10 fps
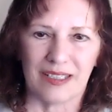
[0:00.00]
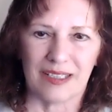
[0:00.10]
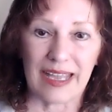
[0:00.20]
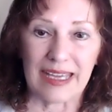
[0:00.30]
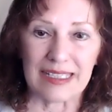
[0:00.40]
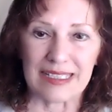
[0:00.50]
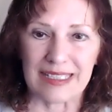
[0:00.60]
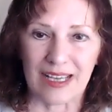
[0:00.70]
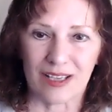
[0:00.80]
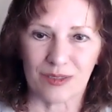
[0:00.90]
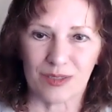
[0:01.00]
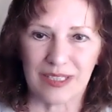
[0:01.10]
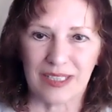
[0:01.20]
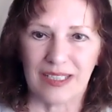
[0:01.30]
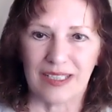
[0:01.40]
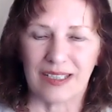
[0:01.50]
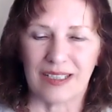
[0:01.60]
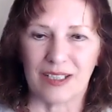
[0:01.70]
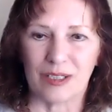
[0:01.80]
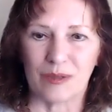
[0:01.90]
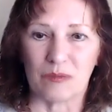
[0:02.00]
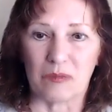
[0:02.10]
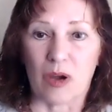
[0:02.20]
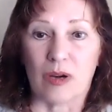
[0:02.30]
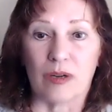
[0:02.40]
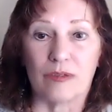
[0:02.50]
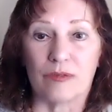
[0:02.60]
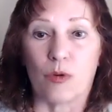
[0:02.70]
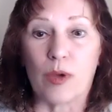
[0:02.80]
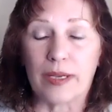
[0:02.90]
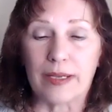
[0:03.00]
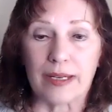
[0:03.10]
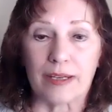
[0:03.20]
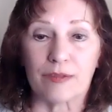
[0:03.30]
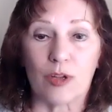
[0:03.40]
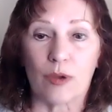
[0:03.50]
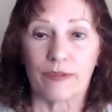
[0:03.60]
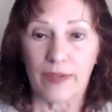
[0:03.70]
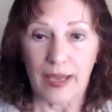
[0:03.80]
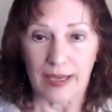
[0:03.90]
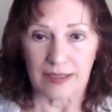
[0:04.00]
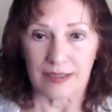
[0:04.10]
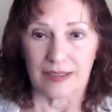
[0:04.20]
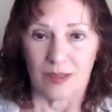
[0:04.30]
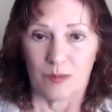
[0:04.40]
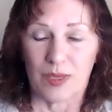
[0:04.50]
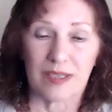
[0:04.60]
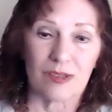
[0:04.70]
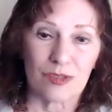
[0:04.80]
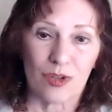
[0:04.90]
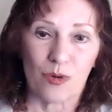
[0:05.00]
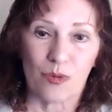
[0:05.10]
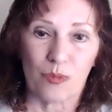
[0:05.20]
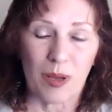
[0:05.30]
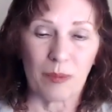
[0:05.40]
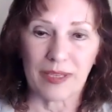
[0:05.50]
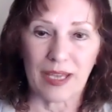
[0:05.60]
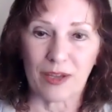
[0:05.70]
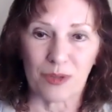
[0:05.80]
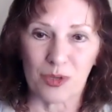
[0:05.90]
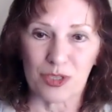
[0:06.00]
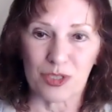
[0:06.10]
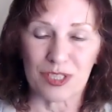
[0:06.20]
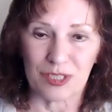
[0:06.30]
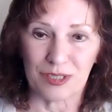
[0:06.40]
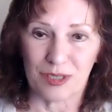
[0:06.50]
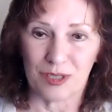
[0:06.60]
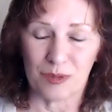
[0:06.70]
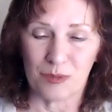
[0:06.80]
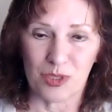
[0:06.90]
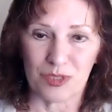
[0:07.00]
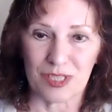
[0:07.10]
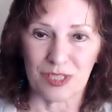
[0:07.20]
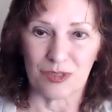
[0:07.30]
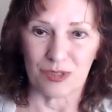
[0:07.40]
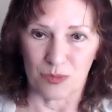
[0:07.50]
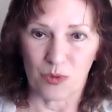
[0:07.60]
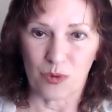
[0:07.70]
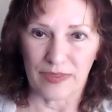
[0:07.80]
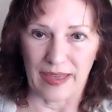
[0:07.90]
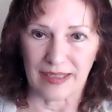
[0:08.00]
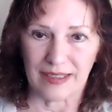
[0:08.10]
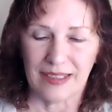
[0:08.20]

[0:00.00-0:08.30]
handed down are void and of no effect, because there's no public health emergency to support that.